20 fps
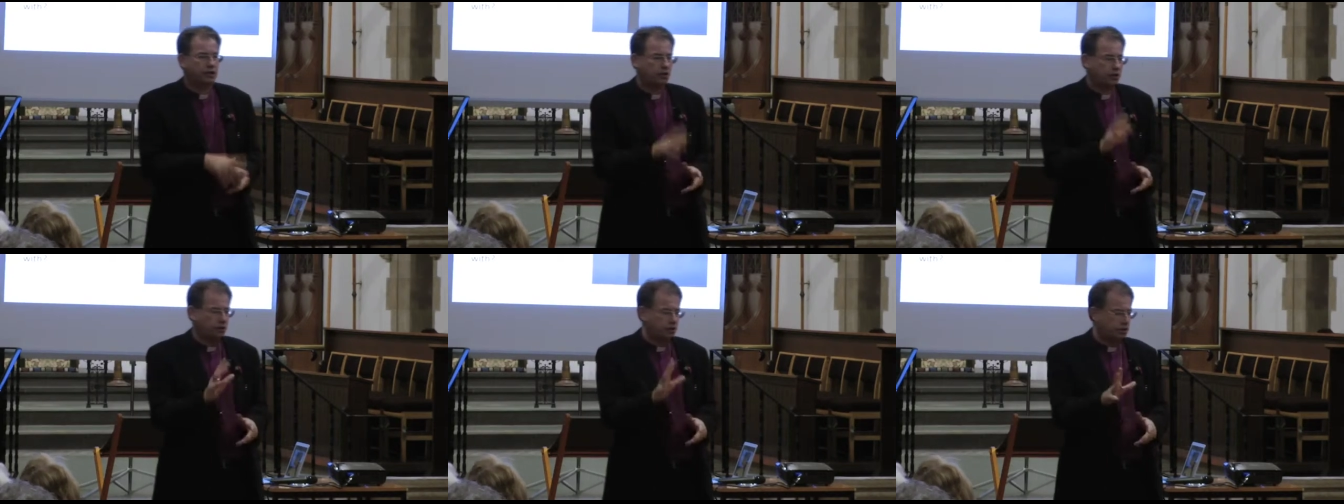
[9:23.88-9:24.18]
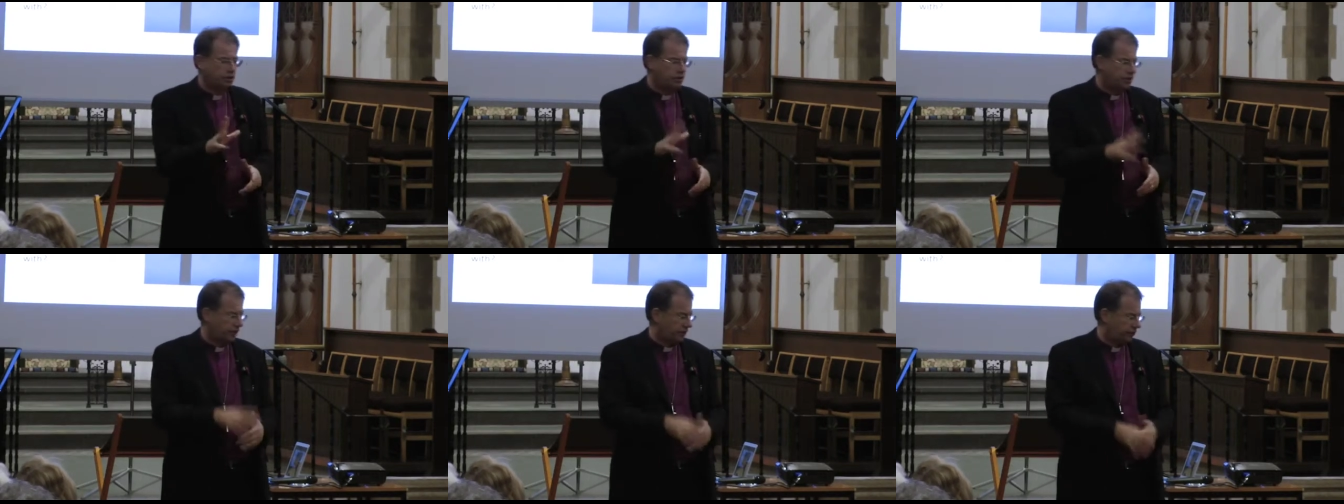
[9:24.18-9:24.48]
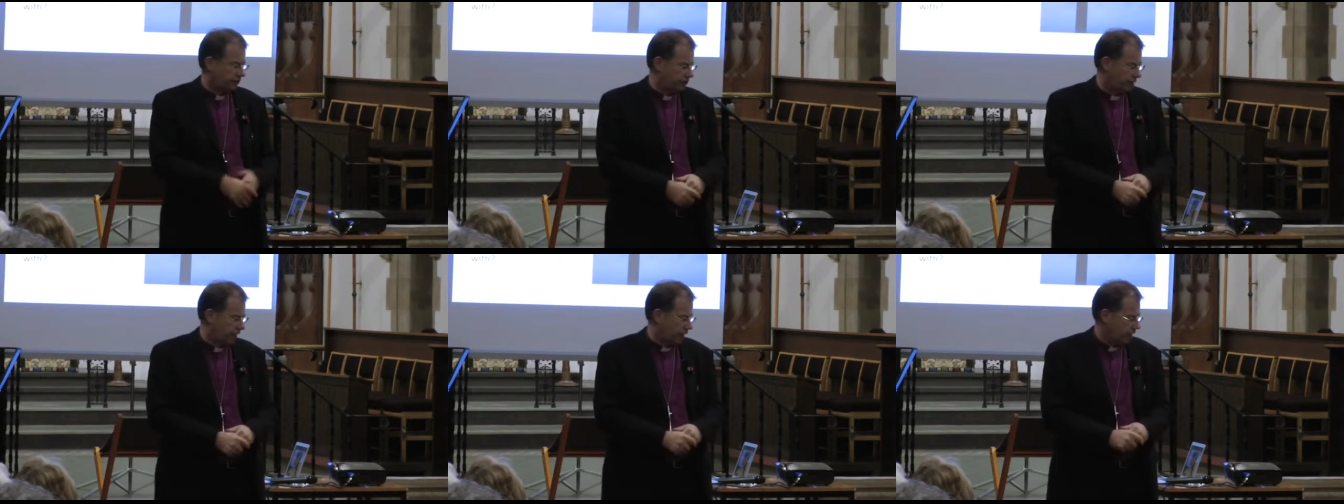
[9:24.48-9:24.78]
two hundred
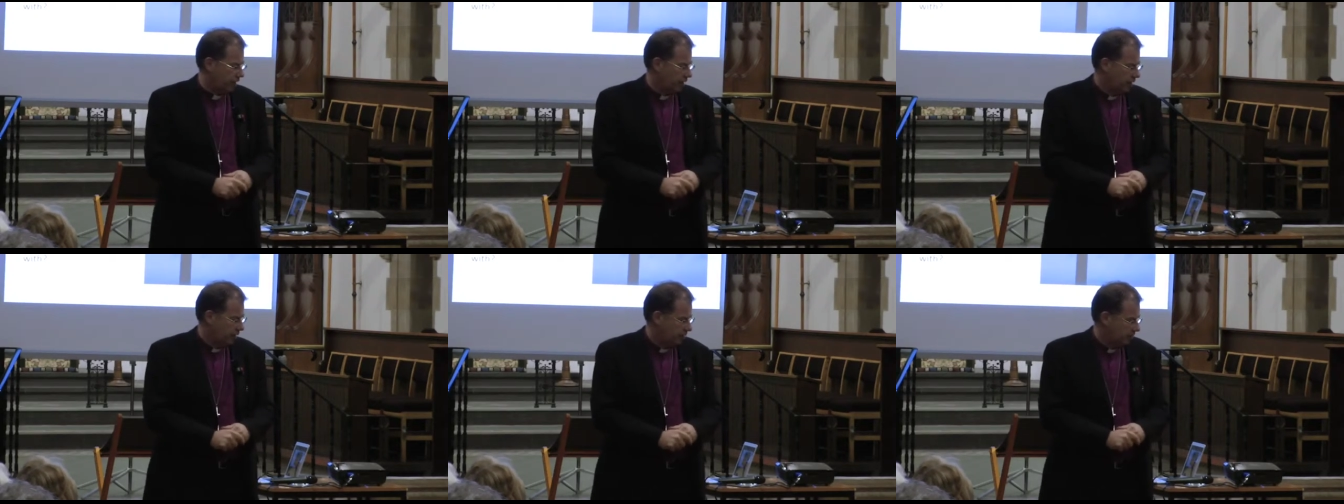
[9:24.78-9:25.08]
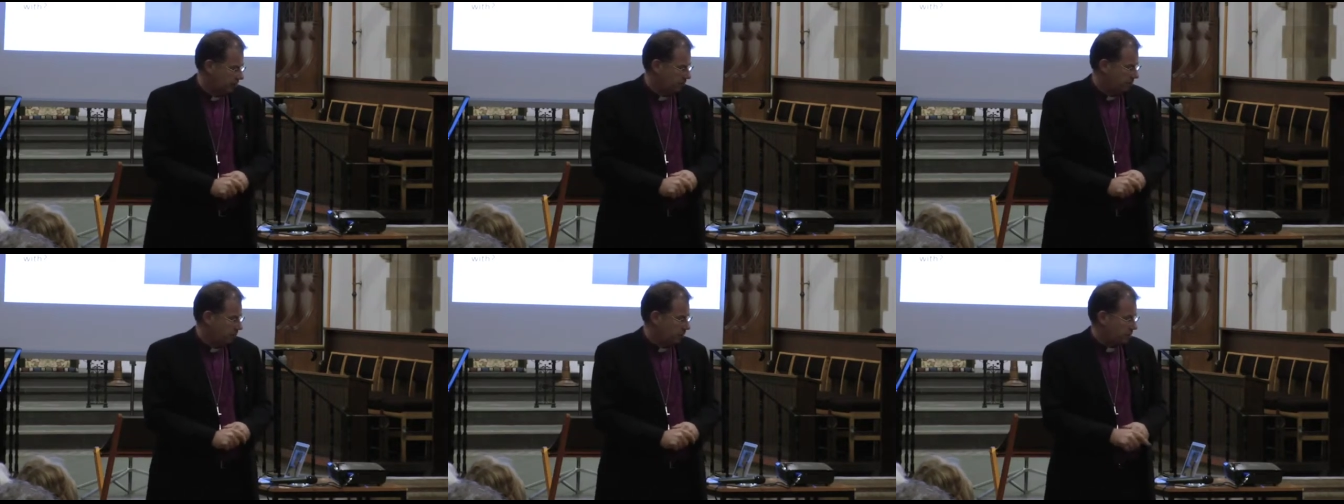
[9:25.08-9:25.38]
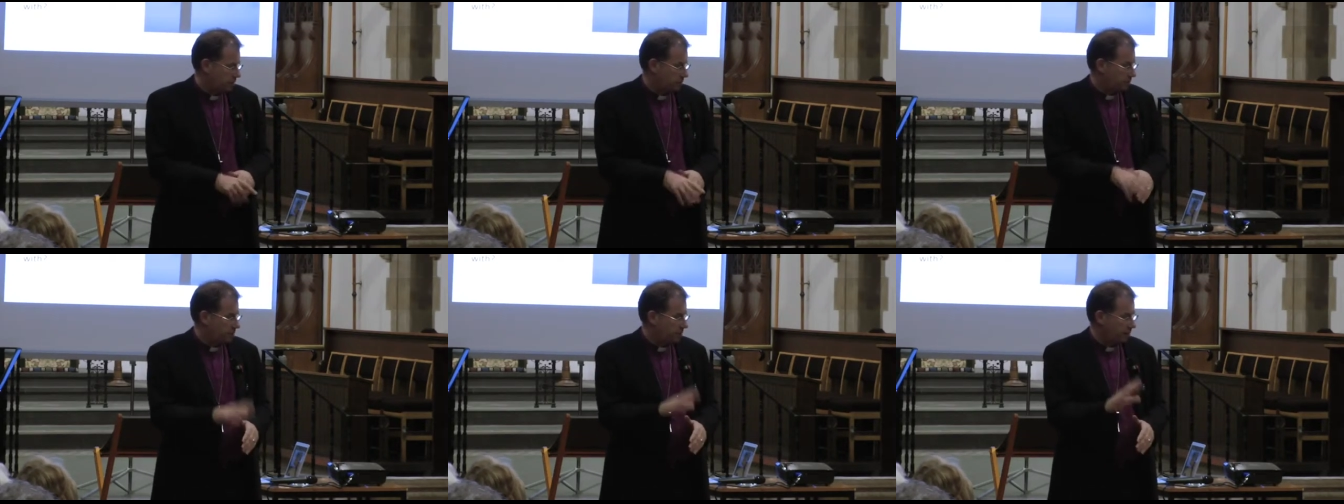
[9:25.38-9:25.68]
sixty
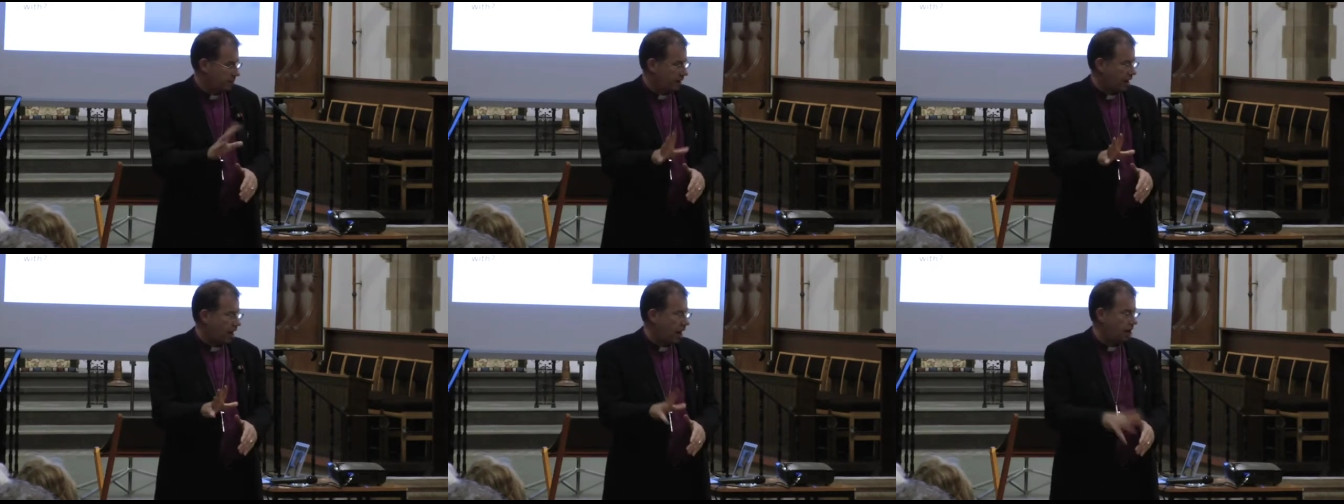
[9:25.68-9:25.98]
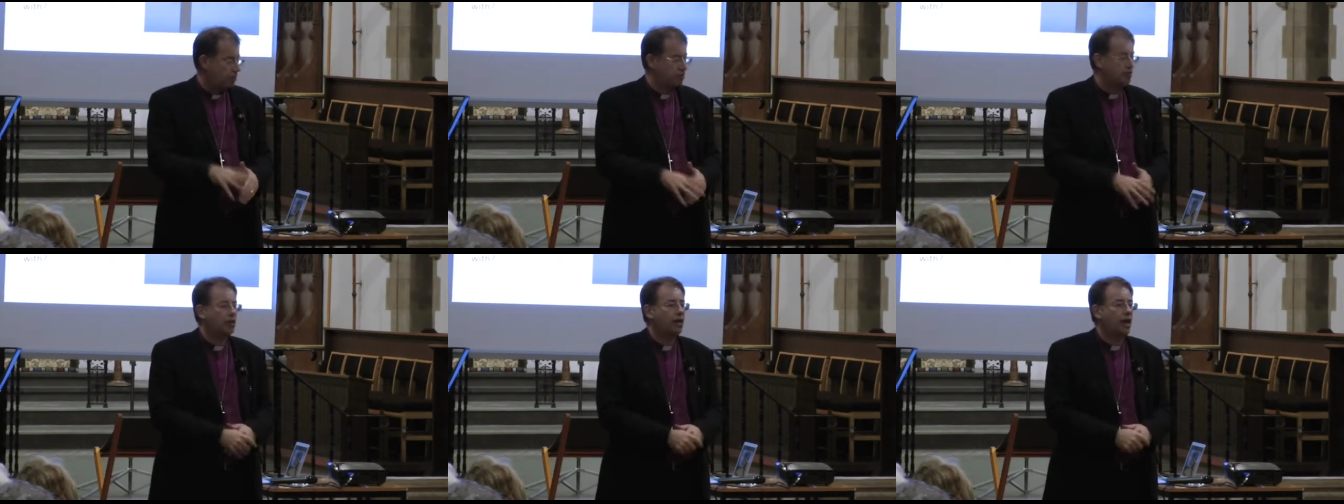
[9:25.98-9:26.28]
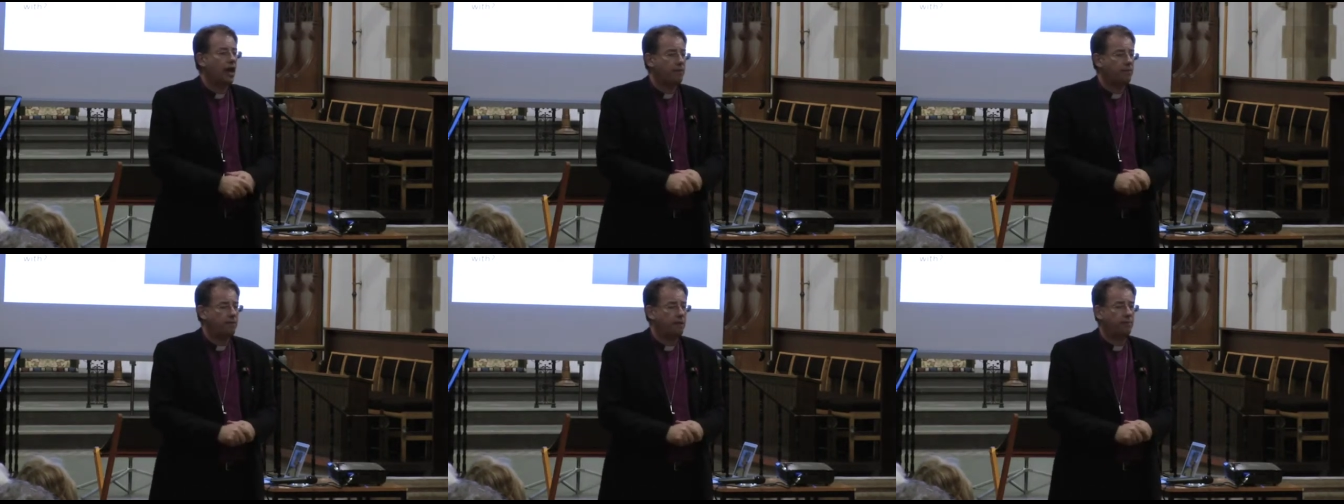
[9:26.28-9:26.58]
bishops, about one hundred
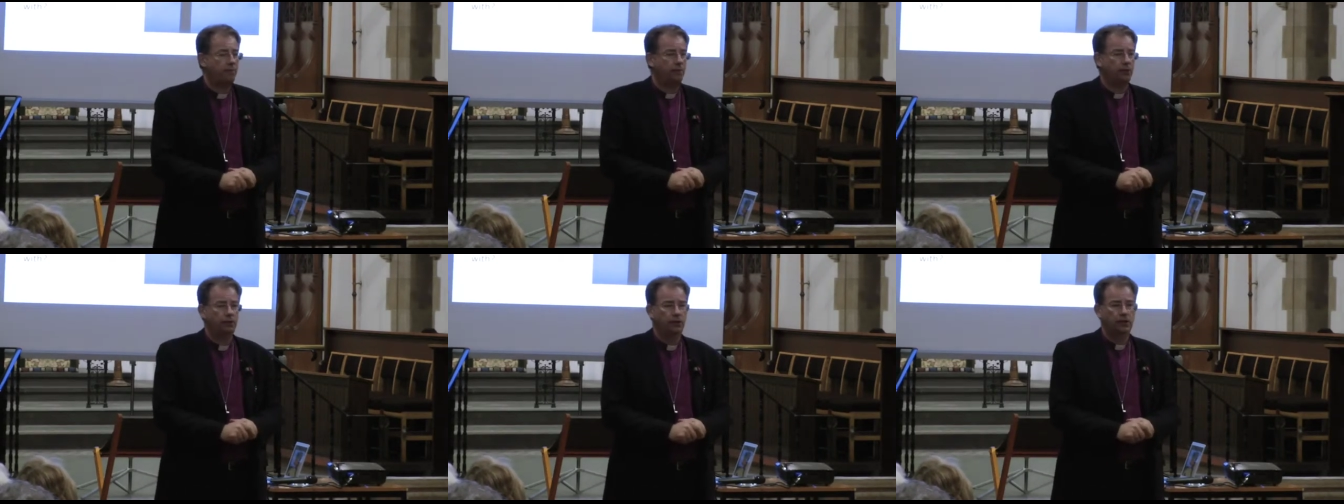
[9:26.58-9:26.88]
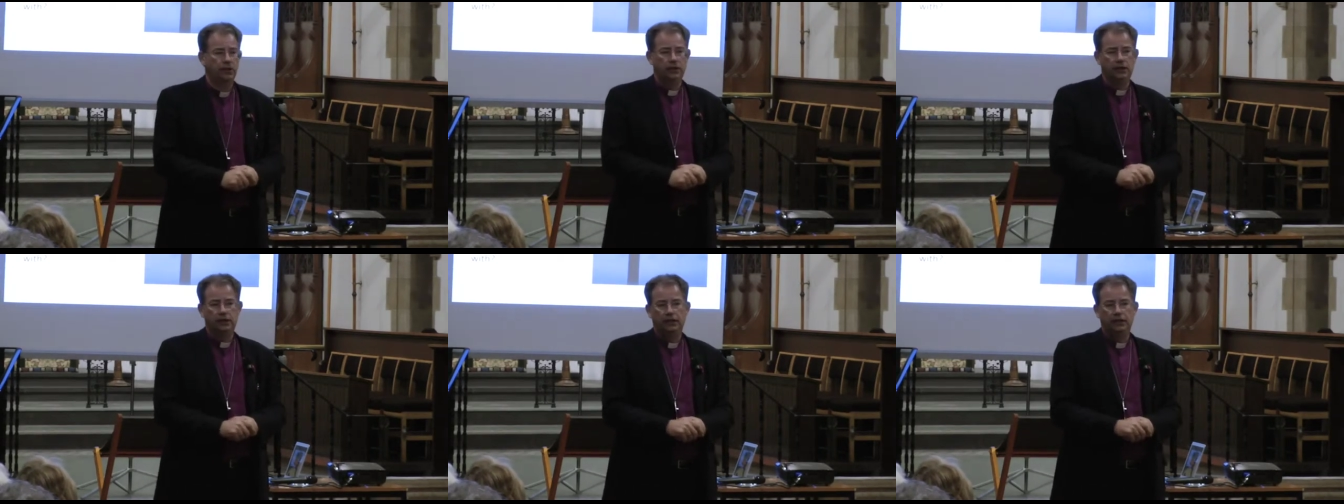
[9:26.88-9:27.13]
lay people,